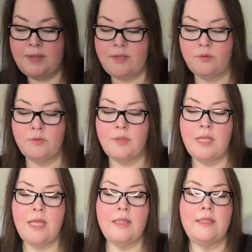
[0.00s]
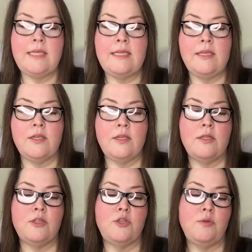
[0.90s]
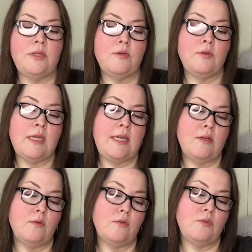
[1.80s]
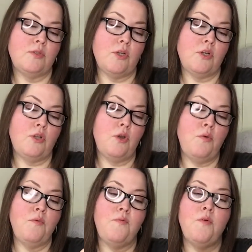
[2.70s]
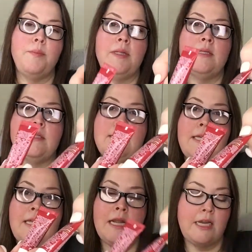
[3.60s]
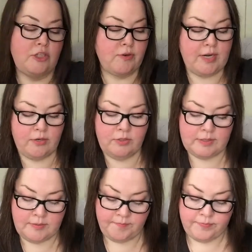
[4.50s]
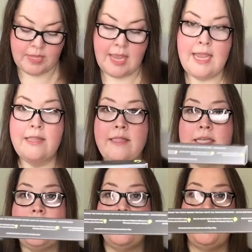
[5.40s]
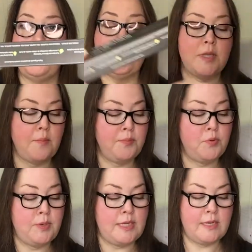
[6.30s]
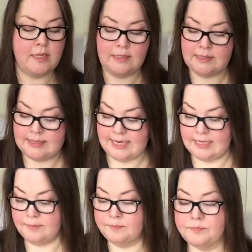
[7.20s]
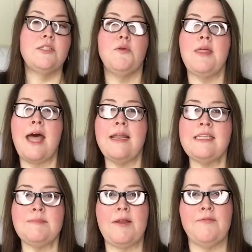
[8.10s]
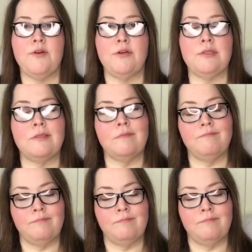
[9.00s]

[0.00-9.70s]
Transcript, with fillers: Peel, the Two Little Kiehl's Glow Formula Skin Hydrators, and the Juice Beauty stick. So that is my first,